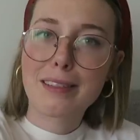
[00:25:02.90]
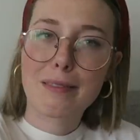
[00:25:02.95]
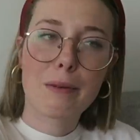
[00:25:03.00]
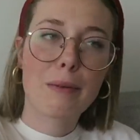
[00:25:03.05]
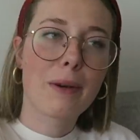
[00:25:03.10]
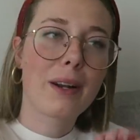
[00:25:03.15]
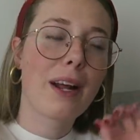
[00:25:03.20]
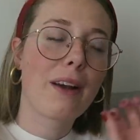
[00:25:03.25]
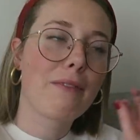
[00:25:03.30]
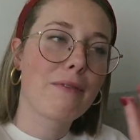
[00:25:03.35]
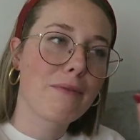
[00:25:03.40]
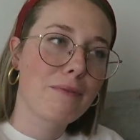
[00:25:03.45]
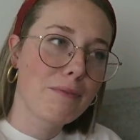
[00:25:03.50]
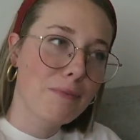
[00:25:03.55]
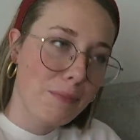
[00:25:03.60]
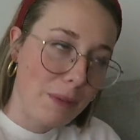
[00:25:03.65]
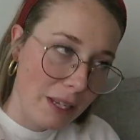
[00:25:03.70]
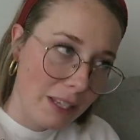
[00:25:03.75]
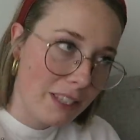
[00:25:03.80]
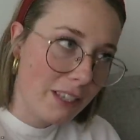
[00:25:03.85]
because we wanna have
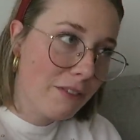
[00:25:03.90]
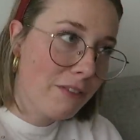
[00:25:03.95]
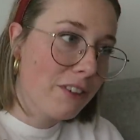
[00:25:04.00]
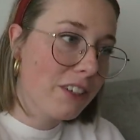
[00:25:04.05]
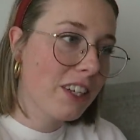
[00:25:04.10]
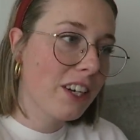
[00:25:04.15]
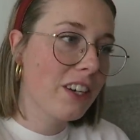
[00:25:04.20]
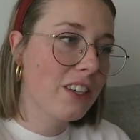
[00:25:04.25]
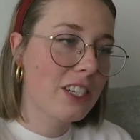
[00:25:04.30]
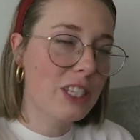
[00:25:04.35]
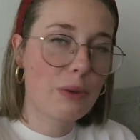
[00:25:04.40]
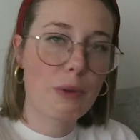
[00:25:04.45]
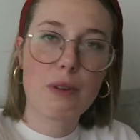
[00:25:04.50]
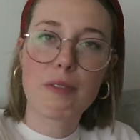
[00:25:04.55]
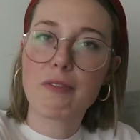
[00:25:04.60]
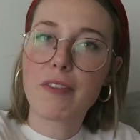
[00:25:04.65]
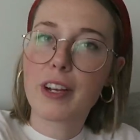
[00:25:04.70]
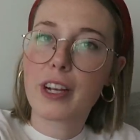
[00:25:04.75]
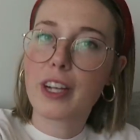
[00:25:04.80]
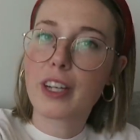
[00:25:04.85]
pizza for dinner, so
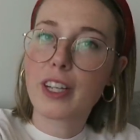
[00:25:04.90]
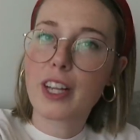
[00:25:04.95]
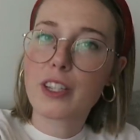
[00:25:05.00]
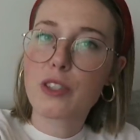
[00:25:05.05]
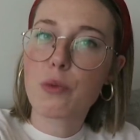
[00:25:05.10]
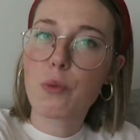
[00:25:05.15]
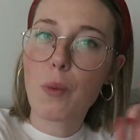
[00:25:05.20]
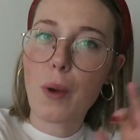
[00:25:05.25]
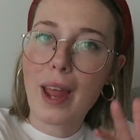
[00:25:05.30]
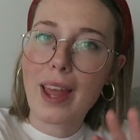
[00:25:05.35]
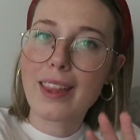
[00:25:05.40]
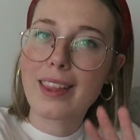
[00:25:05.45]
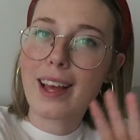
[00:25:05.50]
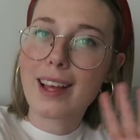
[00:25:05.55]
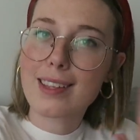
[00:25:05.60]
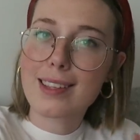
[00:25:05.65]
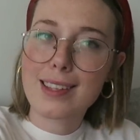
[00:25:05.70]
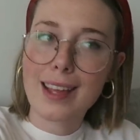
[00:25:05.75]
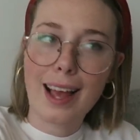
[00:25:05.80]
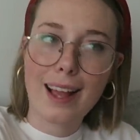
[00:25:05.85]
we figured let's weigh
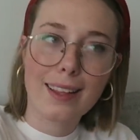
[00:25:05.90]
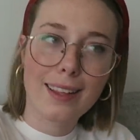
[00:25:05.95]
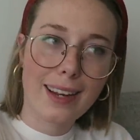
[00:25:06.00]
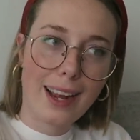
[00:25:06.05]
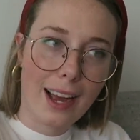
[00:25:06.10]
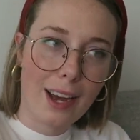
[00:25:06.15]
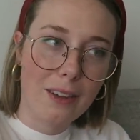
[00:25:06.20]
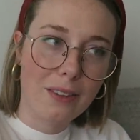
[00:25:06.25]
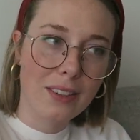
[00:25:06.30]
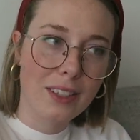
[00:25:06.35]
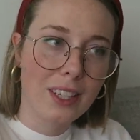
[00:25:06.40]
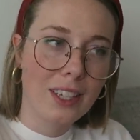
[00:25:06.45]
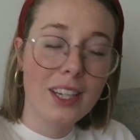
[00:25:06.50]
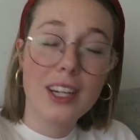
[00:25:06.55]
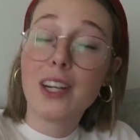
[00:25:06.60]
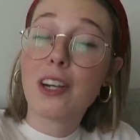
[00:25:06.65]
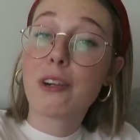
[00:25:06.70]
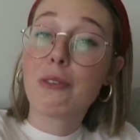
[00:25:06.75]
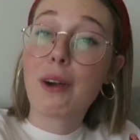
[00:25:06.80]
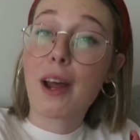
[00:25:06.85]
that salad out,
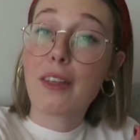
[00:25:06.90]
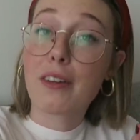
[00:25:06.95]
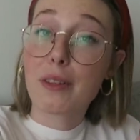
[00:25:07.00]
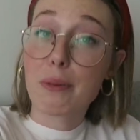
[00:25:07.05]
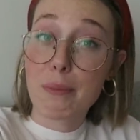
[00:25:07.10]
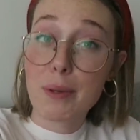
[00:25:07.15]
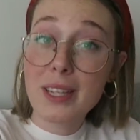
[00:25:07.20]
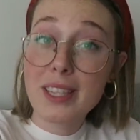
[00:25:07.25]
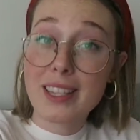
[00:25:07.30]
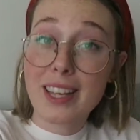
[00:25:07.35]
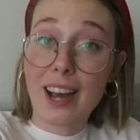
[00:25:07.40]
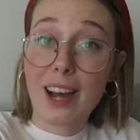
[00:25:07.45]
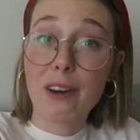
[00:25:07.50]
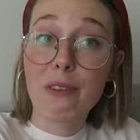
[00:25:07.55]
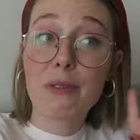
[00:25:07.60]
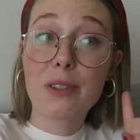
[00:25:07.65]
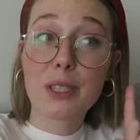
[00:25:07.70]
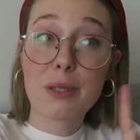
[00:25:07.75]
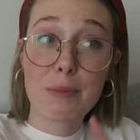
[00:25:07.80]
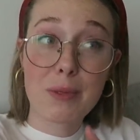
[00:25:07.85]
rather the pizza
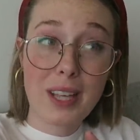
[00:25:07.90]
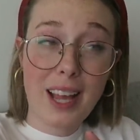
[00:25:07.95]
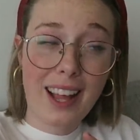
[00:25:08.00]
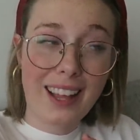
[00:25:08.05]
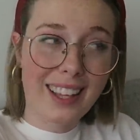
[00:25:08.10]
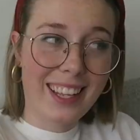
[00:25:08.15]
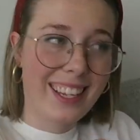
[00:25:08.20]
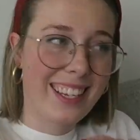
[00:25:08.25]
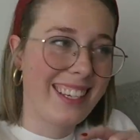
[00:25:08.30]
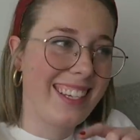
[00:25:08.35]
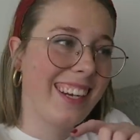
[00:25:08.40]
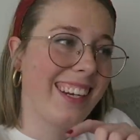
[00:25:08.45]
out, with some salad.